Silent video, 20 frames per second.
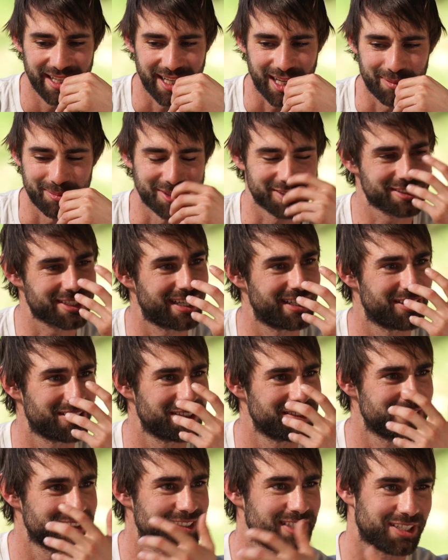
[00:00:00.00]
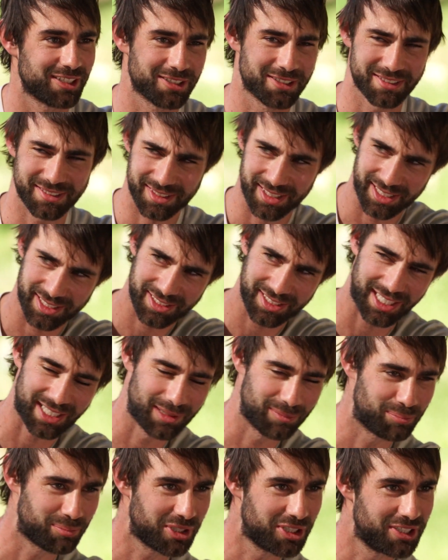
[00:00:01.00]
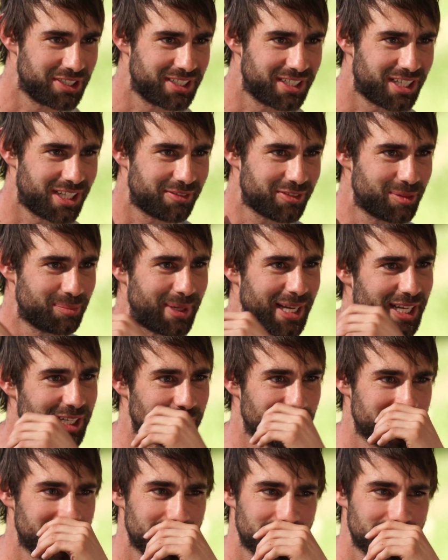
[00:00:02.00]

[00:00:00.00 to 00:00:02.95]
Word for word: I mean it's kind of hard to tell. It's like kind of burning off the back of